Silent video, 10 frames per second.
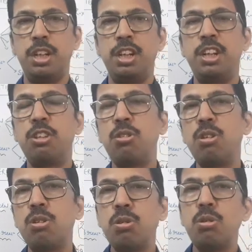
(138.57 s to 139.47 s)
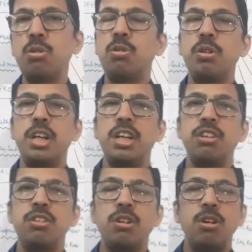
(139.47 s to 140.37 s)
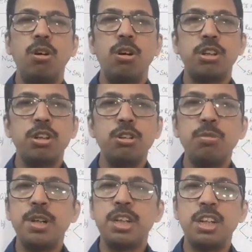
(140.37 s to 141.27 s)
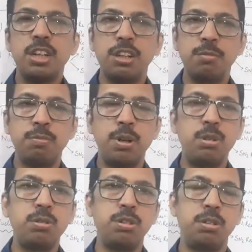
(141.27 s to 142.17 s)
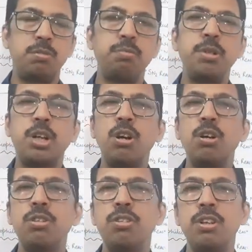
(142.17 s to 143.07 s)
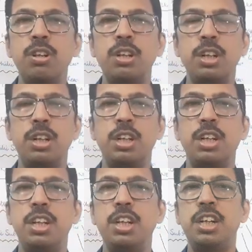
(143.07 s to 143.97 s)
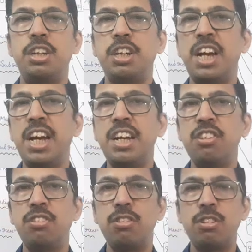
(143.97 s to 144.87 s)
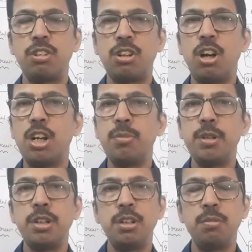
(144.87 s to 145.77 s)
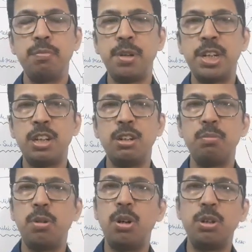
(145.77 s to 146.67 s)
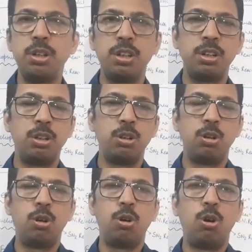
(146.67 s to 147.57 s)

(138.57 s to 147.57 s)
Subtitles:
It is also known as organometallic compound because it has carbon metal bond.